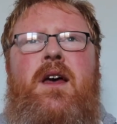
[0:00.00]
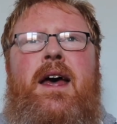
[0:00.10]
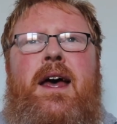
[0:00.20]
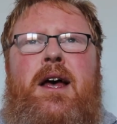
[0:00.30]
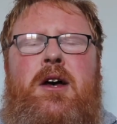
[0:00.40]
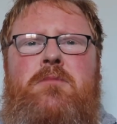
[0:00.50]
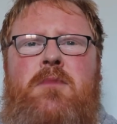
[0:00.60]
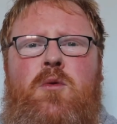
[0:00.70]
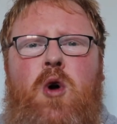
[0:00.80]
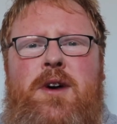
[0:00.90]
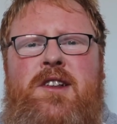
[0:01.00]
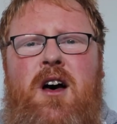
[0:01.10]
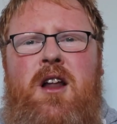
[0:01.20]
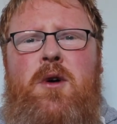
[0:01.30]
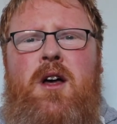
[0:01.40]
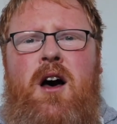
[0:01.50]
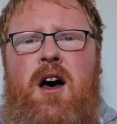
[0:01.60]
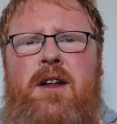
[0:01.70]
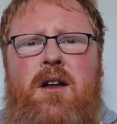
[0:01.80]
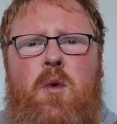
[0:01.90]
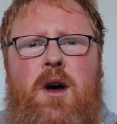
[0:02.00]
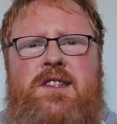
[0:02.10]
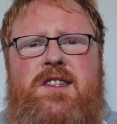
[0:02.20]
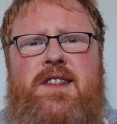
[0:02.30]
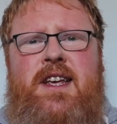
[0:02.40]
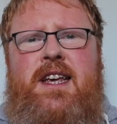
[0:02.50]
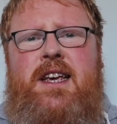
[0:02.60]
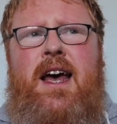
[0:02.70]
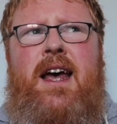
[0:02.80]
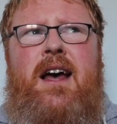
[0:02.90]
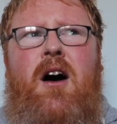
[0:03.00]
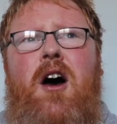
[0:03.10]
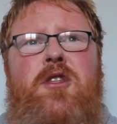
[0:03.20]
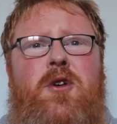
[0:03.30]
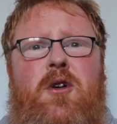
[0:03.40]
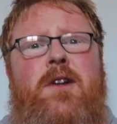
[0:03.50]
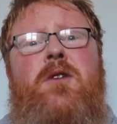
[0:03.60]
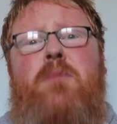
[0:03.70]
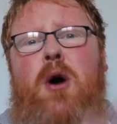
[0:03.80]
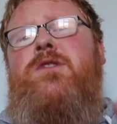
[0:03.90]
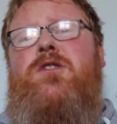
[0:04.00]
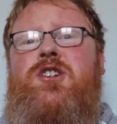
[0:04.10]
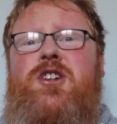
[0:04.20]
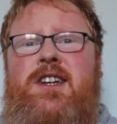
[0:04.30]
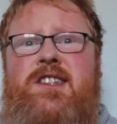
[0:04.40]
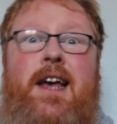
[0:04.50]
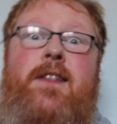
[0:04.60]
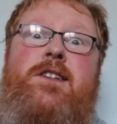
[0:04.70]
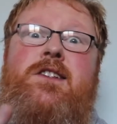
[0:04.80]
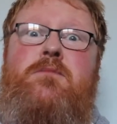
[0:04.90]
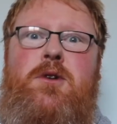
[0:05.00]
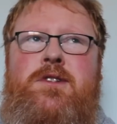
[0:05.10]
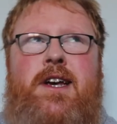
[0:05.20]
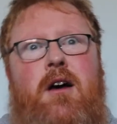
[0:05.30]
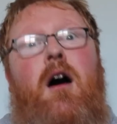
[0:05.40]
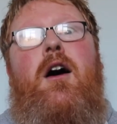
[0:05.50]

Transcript: Rory Dall O'Cahan was the author, or the composer should I say, this is music,